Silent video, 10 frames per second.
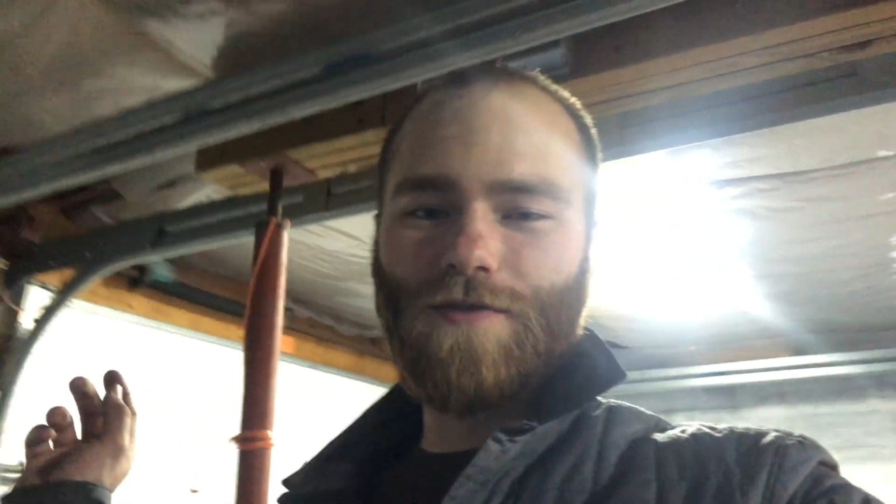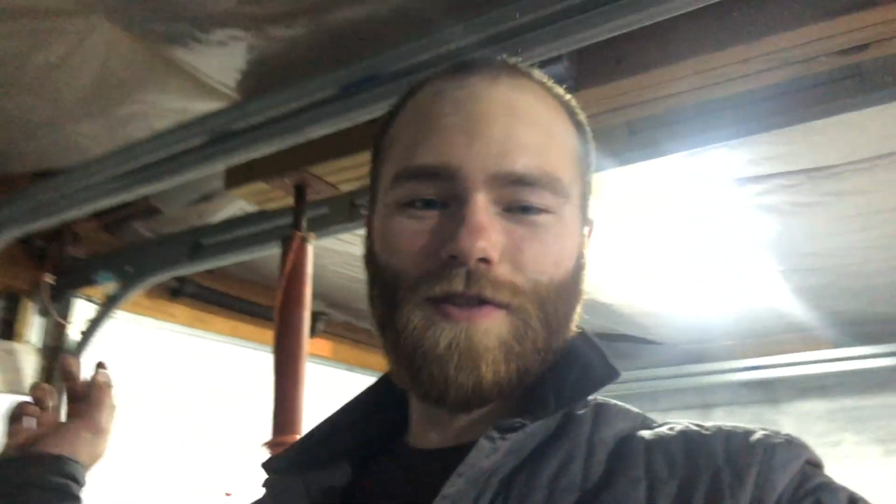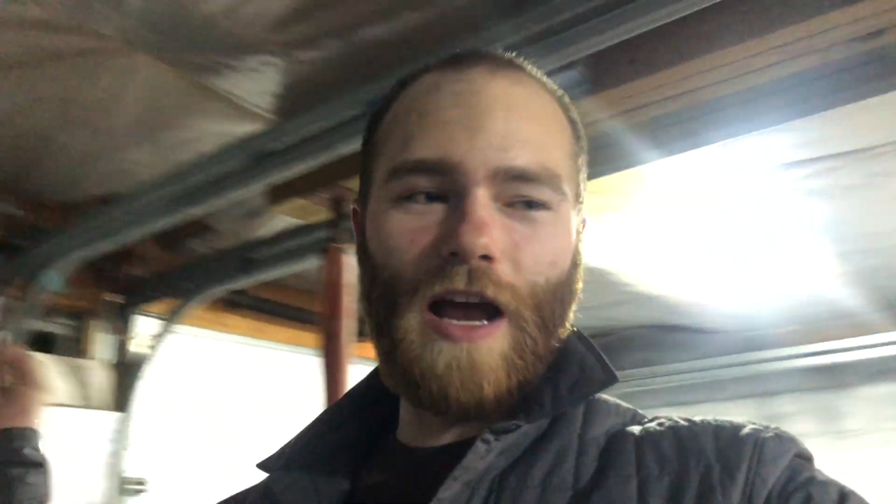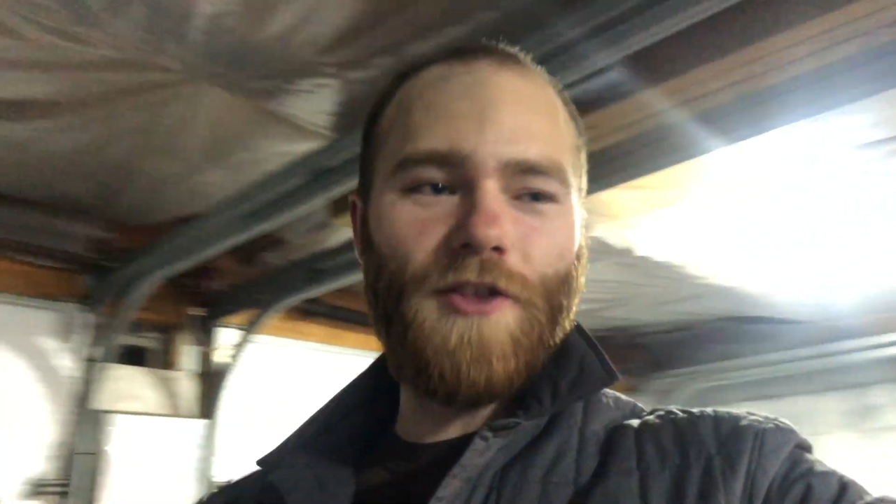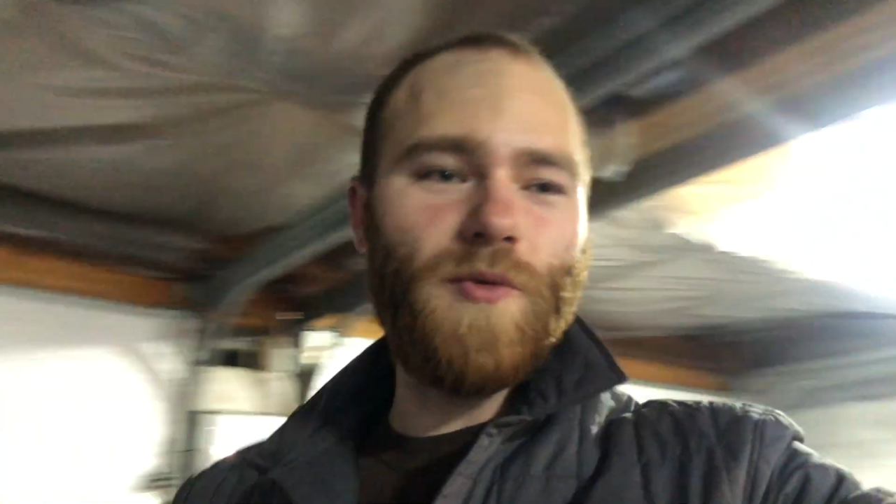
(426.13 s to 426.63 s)

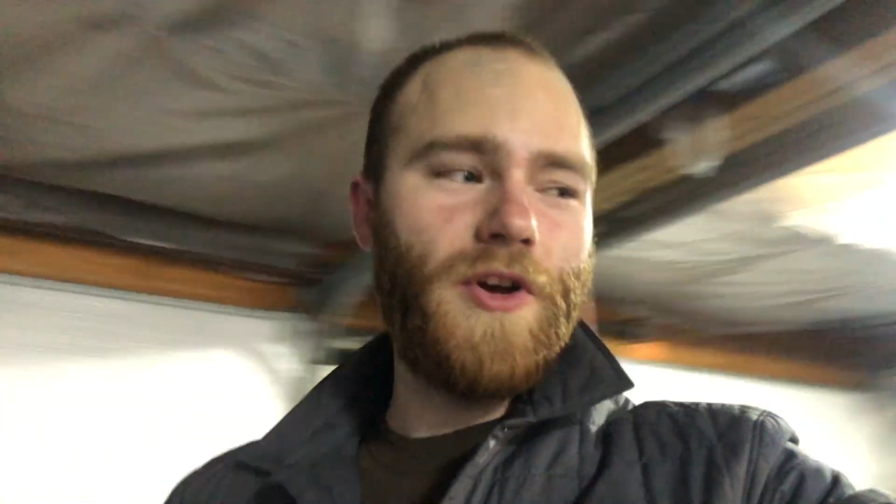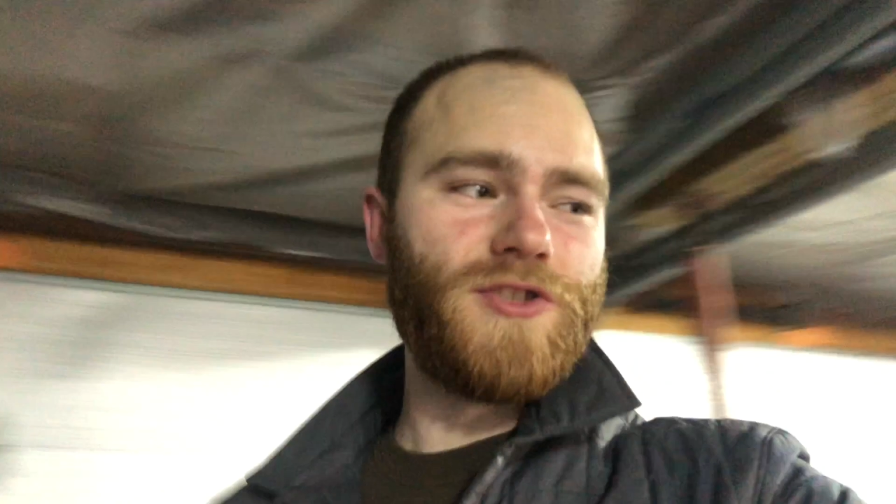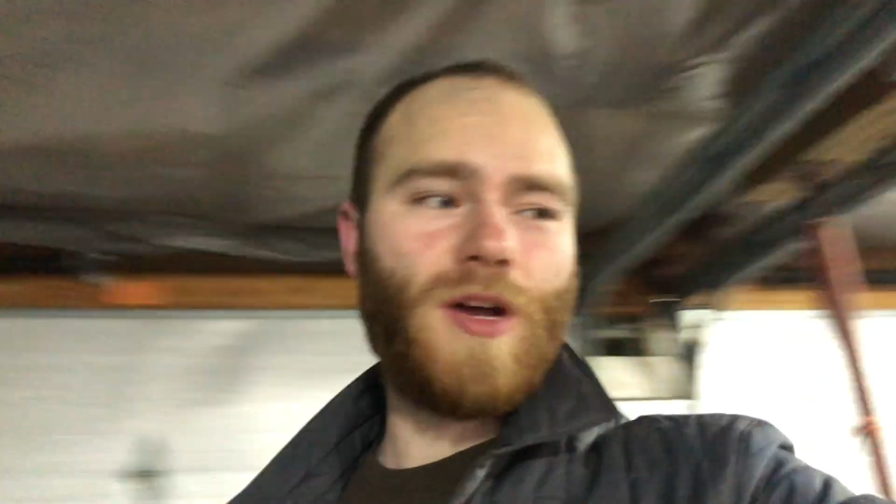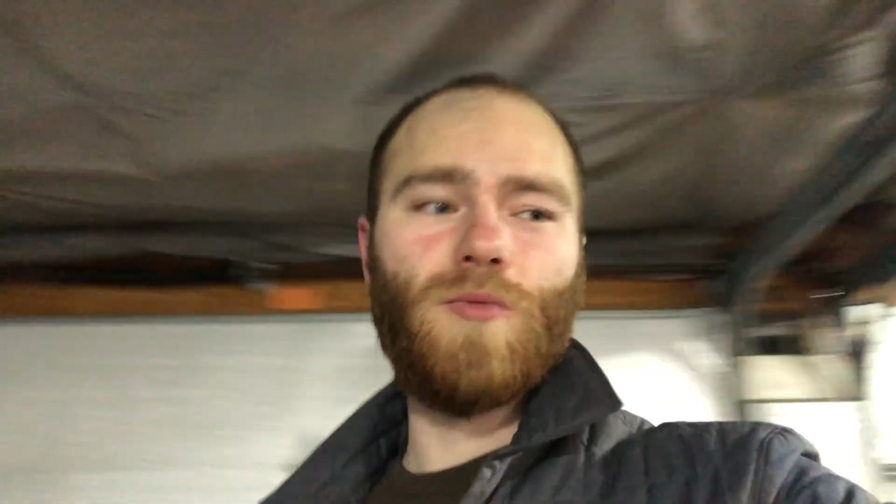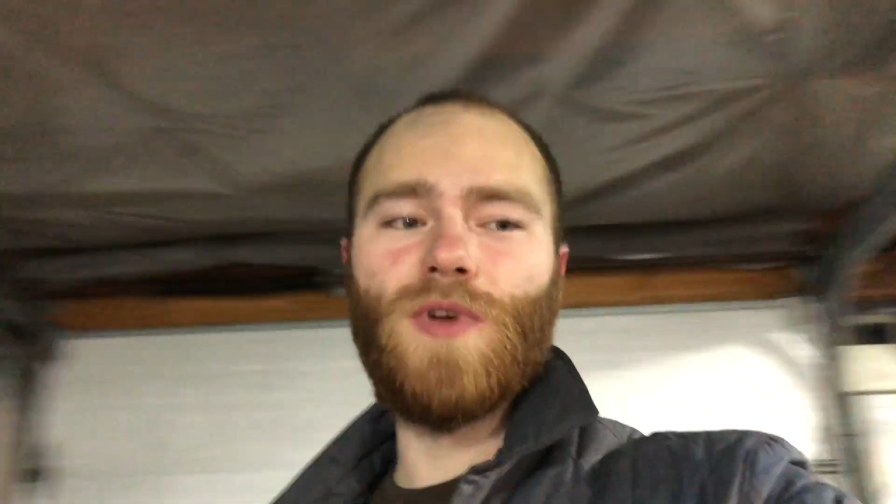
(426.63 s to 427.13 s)
got the wheels
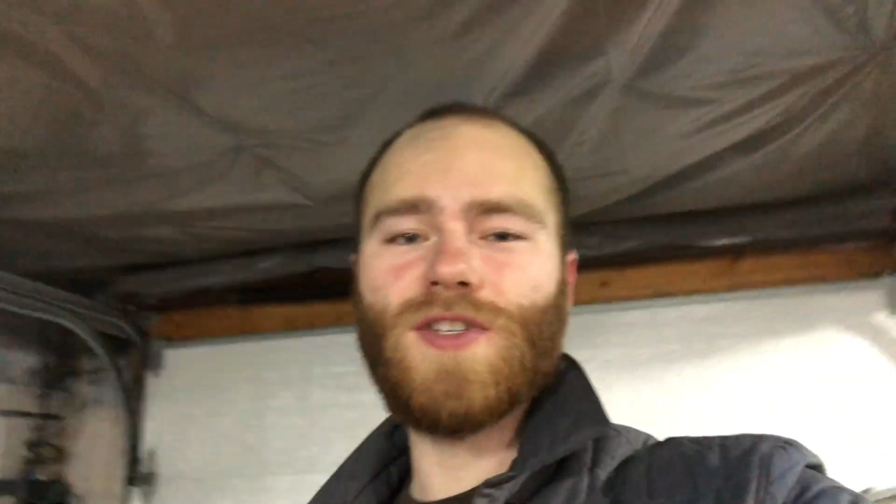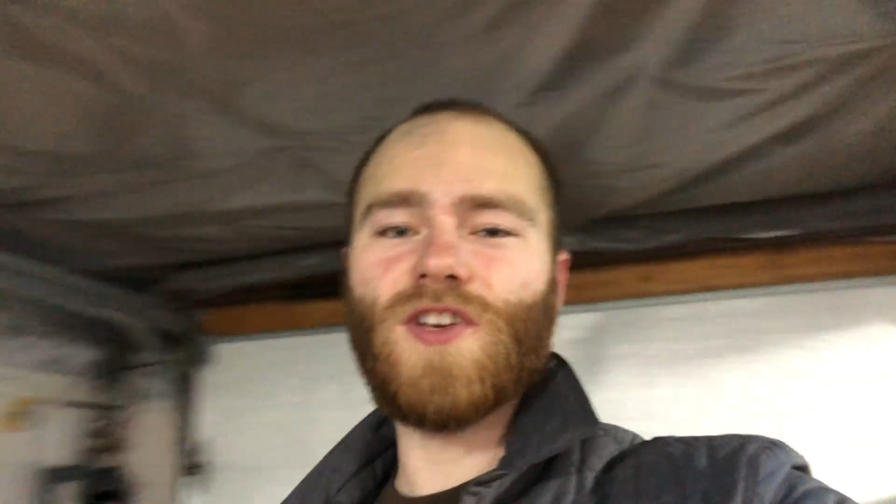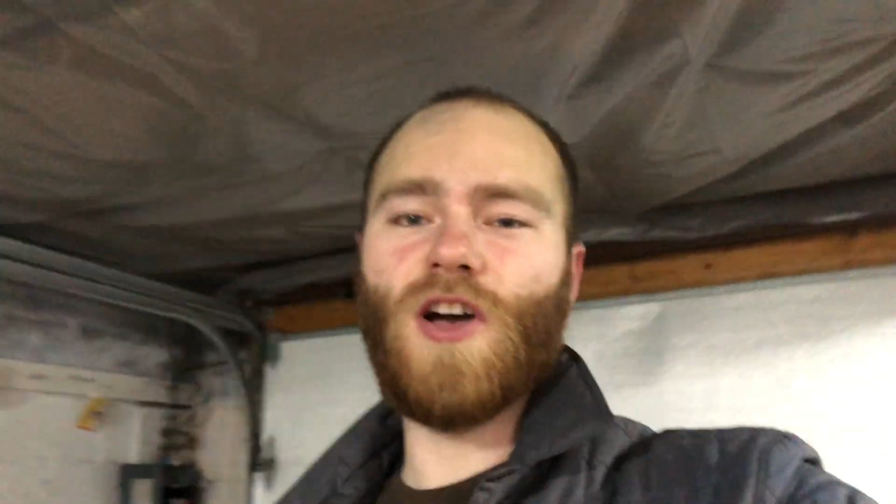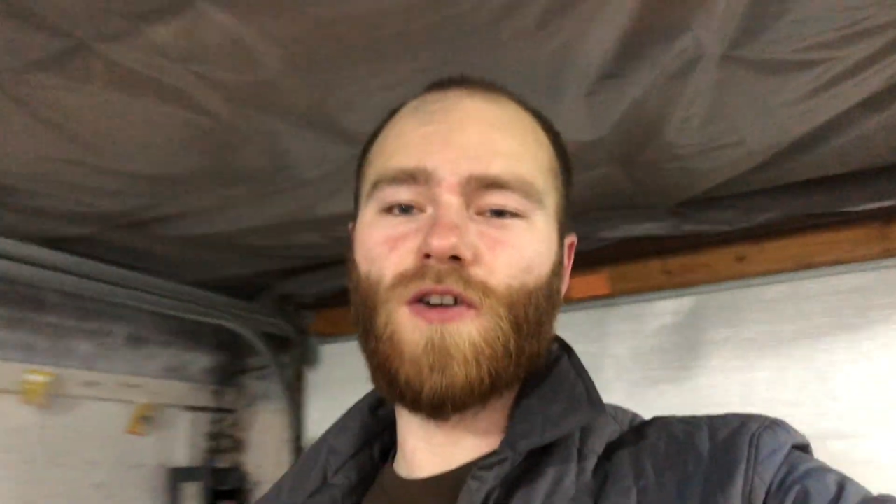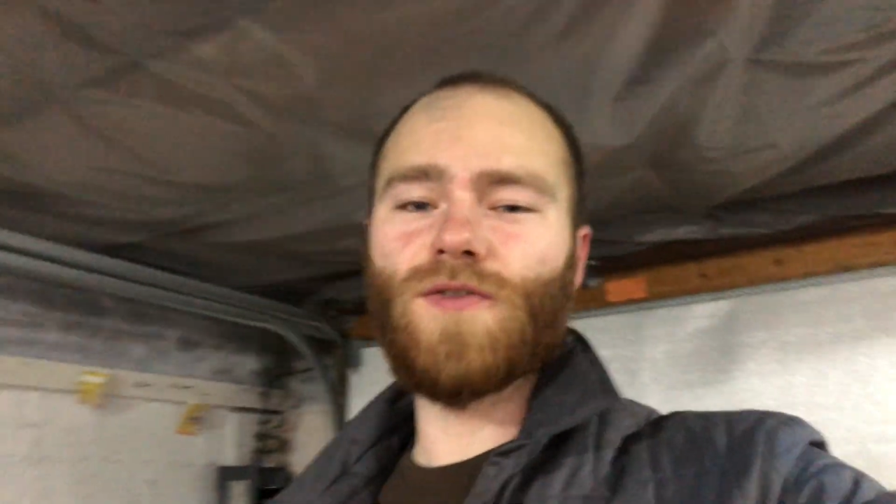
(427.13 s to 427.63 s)
a couple weeks
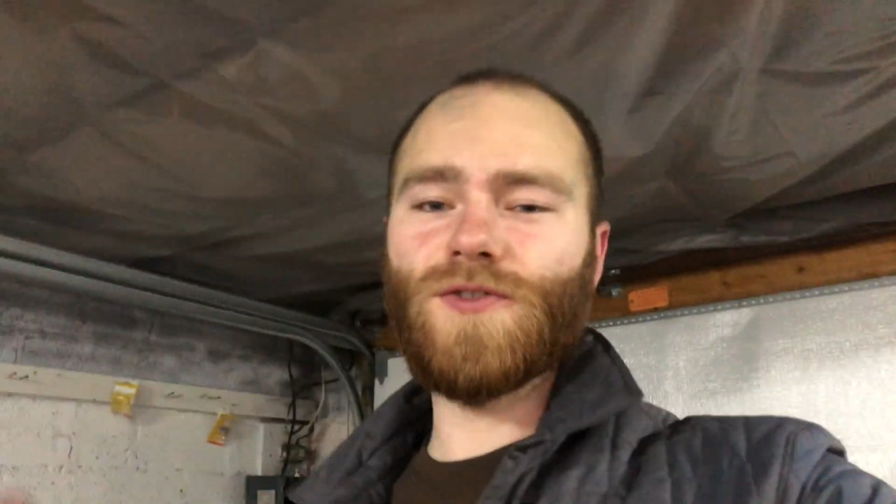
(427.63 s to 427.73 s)
ago,